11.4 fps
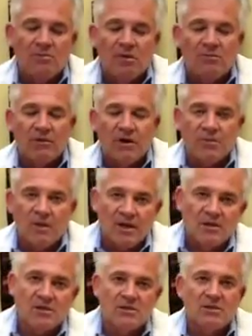of our
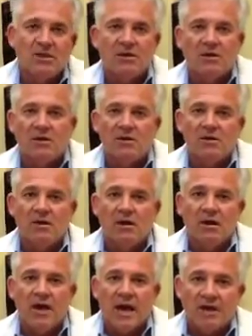patients that
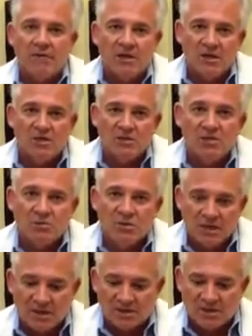are having issues with
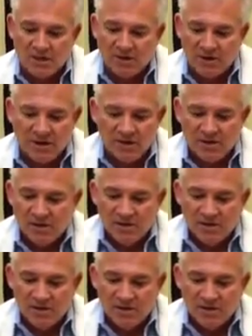dexterity,